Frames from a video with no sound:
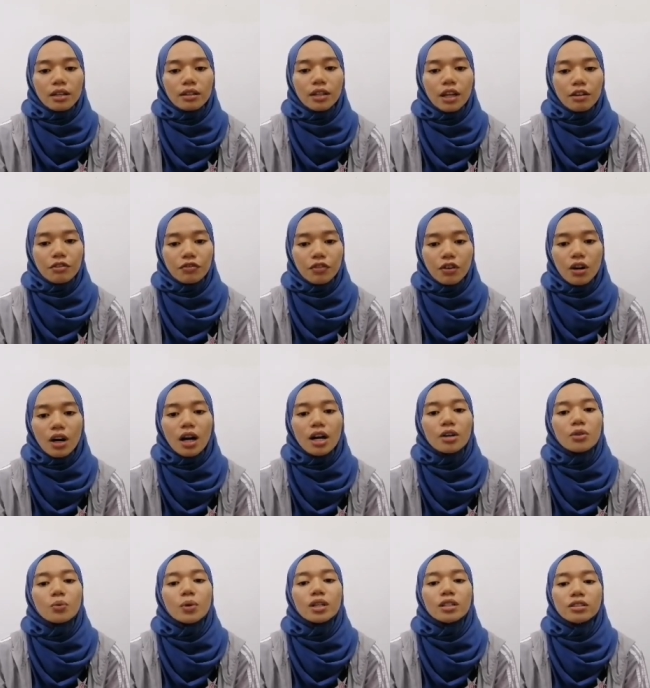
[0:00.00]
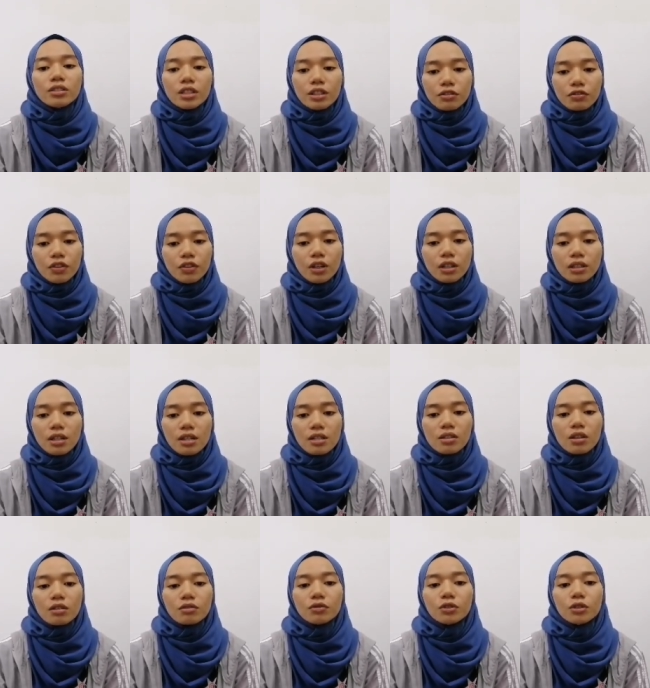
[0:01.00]
Therefore, R134 does
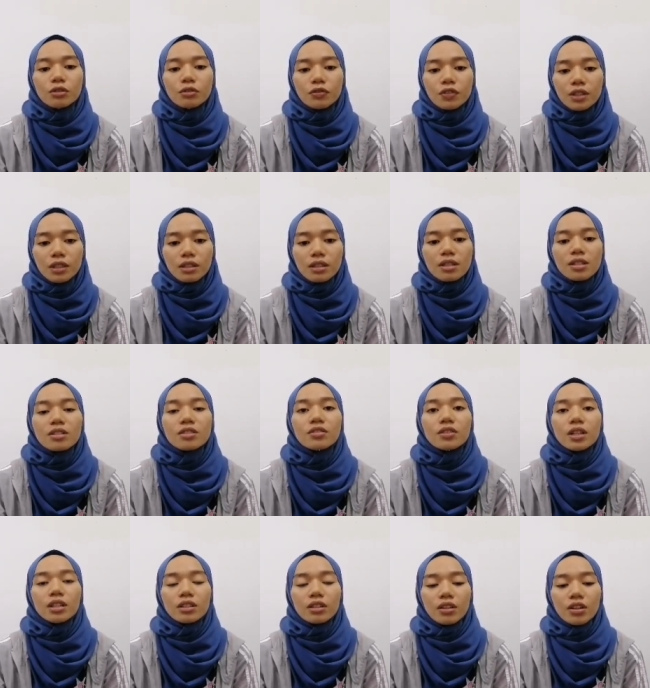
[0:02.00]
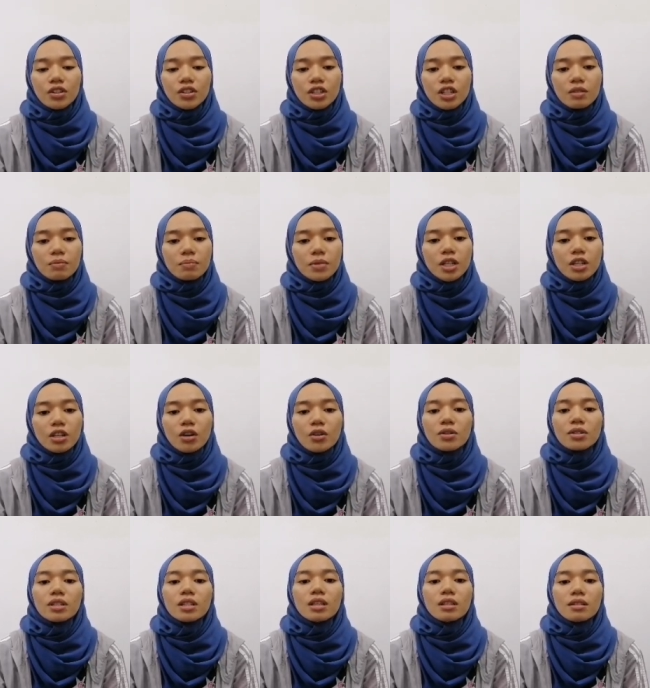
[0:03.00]
not fulfill this criterion
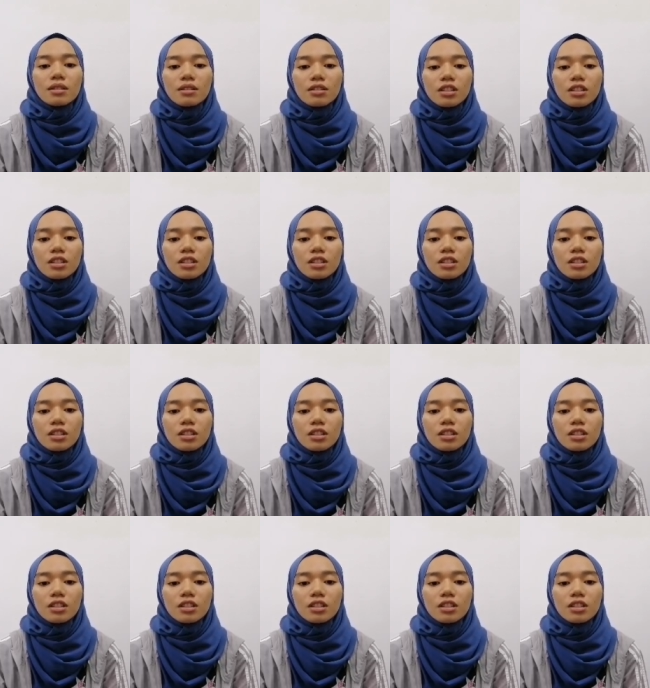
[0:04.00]
because its